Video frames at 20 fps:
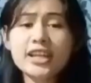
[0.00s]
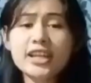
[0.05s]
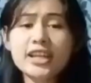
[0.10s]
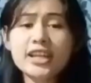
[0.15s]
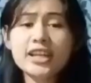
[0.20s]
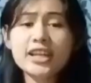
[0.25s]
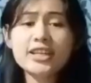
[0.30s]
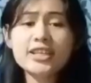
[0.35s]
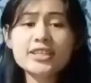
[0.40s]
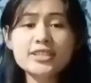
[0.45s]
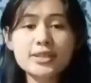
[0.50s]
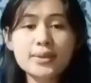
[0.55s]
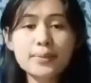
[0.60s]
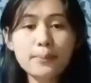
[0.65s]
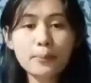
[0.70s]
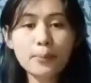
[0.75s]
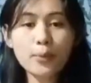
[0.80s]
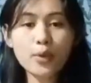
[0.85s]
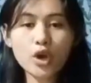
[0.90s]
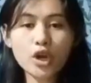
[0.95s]
It is
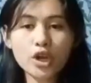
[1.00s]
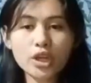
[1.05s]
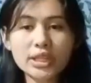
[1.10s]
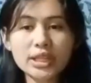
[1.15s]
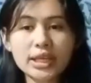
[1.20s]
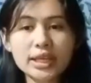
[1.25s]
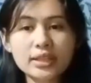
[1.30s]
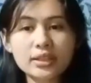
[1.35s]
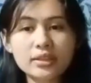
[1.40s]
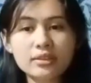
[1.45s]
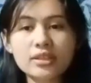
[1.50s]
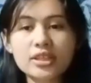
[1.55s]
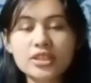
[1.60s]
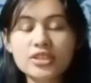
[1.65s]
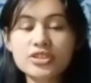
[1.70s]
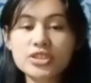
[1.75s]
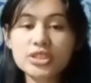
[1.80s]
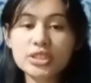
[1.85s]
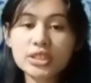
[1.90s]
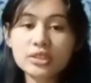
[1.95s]
important
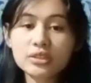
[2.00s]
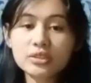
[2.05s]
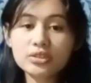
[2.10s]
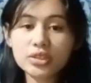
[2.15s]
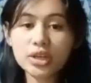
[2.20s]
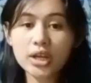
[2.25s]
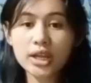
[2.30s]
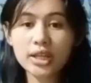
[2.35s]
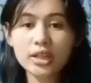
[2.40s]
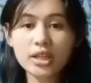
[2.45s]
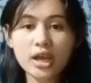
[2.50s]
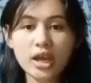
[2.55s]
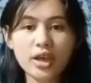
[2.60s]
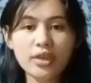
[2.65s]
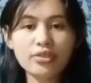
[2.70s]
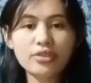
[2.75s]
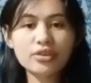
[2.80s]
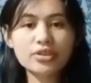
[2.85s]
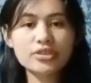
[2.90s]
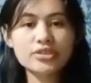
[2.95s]
that children
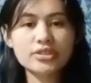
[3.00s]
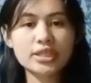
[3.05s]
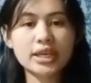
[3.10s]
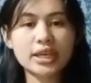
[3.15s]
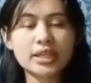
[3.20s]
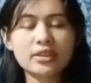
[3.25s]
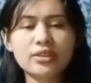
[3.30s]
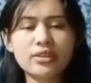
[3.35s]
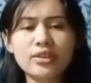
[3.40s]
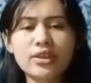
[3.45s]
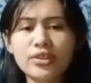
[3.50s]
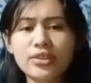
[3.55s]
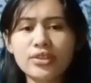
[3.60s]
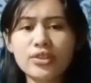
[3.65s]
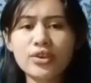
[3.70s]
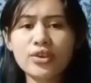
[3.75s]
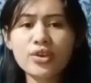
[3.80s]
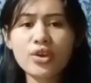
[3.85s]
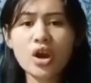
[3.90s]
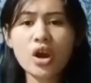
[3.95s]
understand that
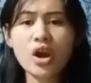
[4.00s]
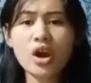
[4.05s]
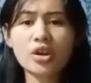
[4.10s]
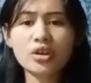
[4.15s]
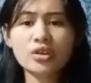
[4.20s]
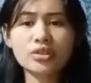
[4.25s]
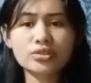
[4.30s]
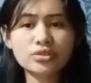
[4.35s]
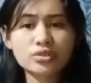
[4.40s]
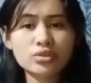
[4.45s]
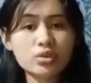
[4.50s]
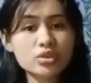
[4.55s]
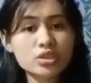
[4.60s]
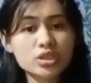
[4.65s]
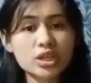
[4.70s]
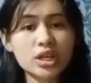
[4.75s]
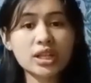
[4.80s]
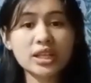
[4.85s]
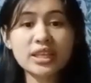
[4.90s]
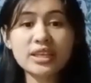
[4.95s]
there are
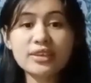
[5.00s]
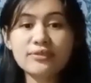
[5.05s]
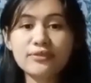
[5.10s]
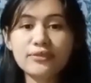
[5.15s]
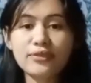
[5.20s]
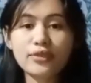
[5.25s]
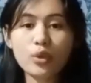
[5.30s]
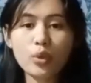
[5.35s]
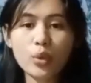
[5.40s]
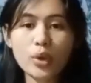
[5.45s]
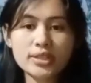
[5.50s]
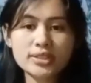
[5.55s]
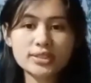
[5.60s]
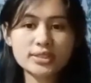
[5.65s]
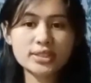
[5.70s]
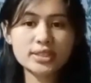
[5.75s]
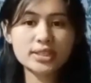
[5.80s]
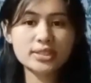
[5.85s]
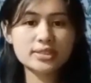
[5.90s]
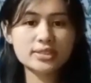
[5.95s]
social
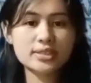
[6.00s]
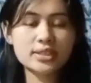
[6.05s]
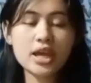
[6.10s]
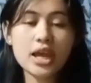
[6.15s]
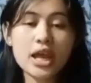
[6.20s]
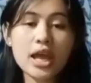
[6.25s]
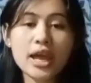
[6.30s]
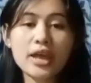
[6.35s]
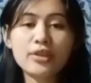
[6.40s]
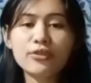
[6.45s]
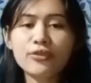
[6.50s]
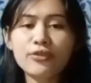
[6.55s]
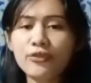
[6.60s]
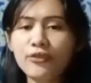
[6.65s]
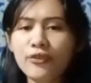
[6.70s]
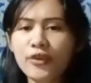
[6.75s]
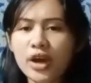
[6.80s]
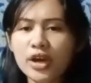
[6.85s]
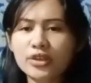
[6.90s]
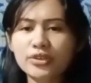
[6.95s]
influences and
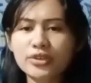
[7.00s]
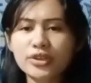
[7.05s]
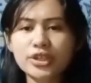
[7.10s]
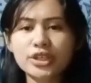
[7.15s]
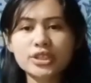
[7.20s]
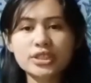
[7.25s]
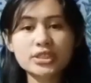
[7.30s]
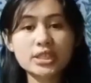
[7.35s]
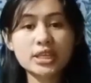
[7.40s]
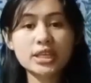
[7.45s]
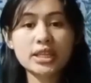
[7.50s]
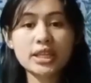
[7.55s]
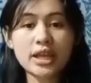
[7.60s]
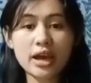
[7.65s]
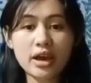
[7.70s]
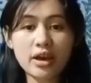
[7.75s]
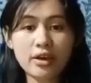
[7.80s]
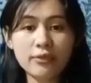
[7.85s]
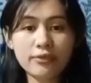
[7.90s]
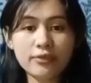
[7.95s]
factors in
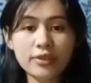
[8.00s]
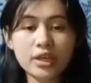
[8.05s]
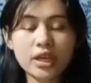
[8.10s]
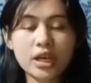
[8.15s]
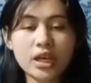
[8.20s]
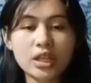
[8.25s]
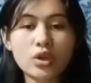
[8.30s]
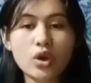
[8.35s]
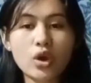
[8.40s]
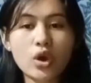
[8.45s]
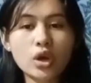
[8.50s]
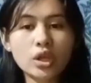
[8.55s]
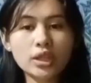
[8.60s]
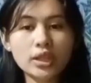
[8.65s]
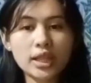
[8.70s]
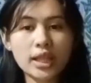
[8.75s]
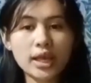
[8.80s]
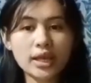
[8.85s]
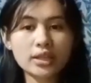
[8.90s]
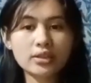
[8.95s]
having an
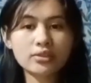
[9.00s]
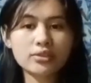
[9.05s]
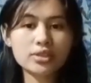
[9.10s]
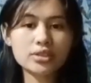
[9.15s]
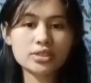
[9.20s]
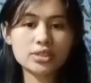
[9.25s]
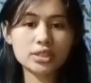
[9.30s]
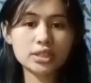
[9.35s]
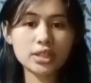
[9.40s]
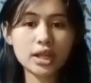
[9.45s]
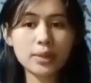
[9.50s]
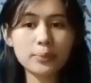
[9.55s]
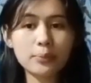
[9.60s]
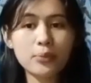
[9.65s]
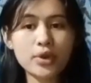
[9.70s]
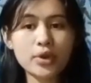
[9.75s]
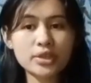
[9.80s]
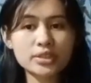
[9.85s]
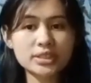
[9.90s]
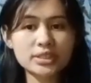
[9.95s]
online digital
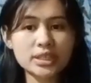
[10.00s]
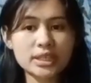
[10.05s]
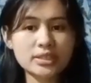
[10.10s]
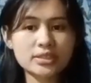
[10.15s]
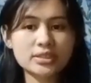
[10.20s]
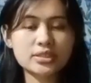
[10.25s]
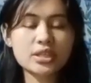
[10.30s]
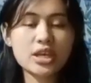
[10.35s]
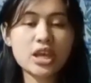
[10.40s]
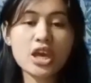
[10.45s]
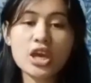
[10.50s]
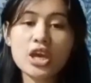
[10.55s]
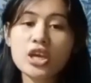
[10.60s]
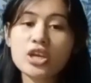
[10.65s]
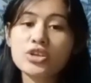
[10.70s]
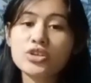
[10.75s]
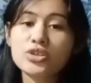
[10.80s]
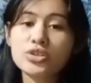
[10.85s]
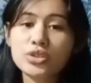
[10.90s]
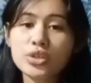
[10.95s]
presence.
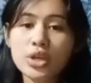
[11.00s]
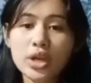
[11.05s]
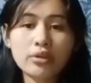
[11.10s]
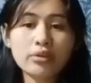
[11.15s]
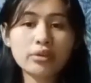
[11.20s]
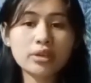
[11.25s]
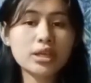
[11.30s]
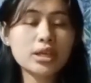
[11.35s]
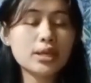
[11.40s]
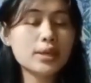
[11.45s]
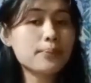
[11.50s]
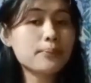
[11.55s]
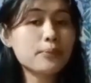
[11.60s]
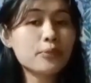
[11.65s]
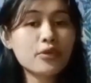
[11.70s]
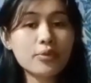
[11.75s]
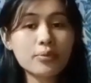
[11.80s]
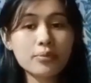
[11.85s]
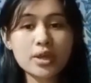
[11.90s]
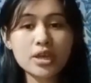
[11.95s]
Sharing
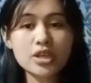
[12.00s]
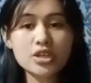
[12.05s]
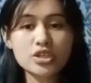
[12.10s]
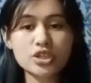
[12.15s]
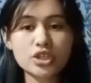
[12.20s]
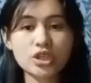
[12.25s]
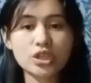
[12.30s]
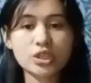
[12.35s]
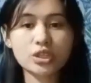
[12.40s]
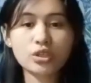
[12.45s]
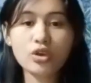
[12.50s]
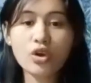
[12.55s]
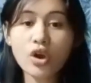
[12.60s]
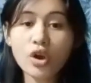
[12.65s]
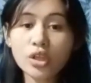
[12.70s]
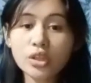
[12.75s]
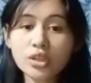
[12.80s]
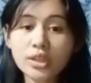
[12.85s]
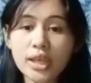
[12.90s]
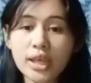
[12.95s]
information,
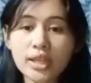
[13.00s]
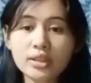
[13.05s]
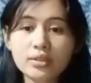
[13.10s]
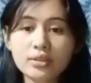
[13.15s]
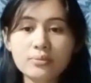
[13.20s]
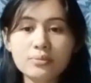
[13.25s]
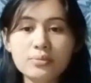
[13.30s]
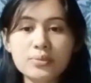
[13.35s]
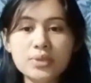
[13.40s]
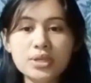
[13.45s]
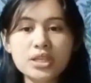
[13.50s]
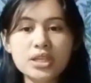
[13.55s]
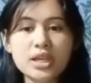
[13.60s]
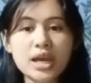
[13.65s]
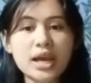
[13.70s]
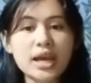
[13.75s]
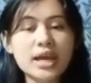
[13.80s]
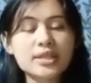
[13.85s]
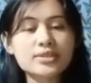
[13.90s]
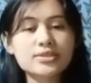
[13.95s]
content,
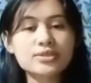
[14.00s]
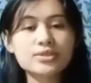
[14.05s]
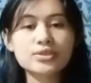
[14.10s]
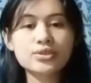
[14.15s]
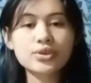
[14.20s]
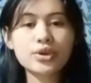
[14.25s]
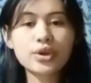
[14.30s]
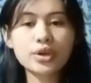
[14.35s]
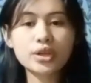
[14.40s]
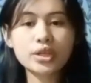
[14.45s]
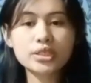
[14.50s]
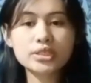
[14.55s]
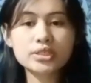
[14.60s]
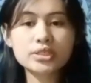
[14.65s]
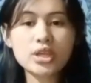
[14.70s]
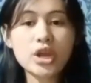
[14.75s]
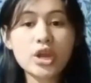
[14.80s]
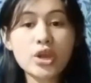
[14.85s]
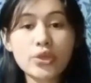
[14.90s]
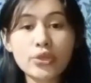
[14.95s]
media, and stories
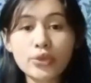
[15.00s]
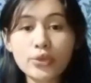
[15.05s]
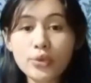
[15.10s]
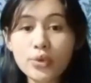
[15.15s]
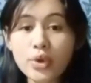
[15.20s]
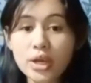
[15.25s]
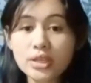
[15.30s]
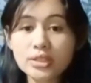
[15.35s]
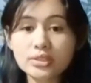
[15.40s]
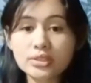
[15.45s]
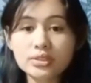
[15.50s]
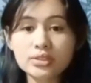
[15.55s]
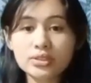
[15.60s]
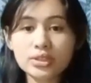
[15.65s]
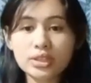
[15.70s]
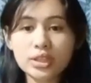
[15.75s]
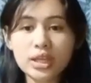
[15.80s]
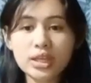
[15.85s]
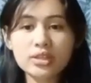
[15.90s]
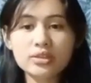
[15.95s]
through a
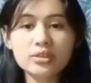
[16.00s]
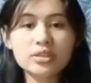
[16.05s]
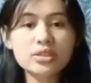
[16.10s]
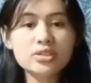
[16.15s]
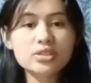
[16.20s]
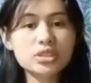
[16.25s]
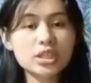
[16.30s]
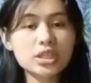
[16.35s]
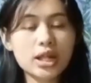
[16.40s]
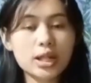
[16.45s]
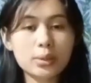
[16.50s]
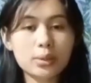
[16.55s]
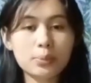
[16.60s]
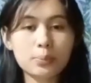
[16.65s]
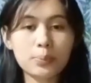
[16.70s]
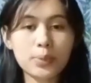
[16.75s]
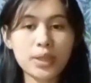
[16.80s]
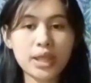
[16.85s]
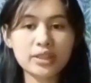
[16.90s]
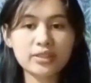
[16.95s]
certain digital
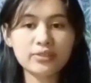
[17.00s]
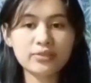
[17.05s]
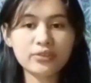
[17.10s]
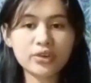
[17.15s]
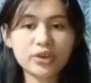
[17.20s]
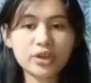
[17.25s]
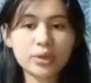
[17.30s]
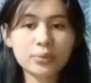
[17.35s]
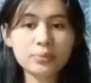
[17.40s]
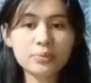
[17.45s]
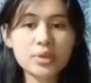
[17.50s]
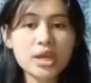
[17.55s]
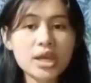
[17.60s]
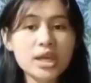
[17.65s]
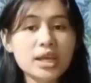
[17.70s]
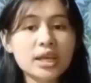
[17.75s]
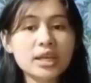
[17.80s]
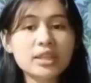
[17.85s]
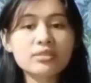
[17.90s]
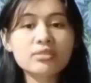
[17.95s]
platform
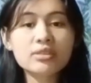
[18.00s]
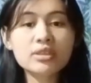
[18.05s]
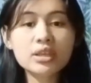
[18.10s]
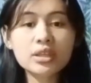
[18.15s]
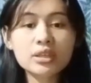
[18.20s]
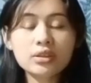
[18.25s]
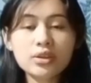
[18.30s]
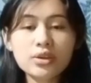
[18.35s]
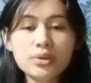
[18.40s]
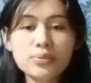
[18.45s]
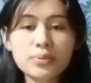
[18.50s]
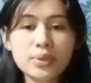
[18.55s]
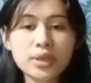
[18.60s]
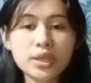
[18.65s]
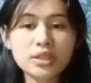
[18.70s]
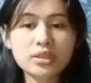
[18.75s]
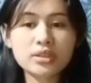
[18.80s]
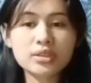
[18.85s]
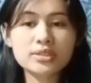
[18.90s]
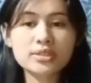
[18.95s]
can
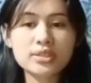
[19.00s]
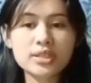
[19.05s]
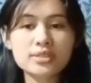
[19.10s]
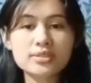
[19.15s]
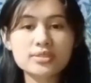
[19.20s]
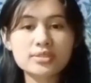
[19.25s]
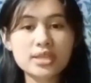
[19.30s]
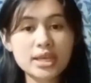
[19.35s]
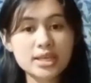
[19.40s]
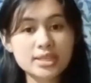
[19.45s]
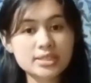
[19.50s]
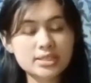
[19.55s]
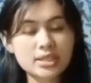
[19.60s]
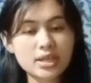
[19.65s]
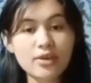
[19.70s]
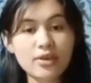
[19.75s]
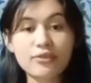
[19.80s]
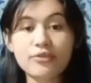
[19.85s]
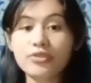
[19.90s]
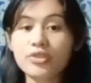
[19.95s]
determine the success
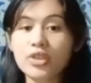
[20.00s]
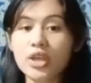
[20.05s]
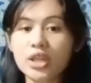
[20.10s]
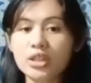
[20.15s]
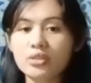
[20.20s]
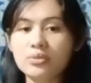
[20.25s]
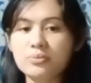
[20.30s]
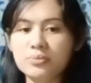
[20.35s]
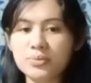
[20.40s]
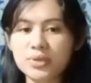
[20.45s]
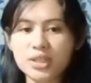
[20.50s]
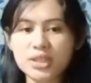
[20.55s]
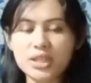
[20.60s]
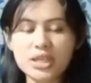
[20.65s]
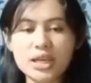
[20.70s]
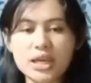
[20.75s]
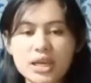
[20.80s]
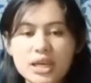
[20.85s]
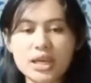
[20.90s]
of that media.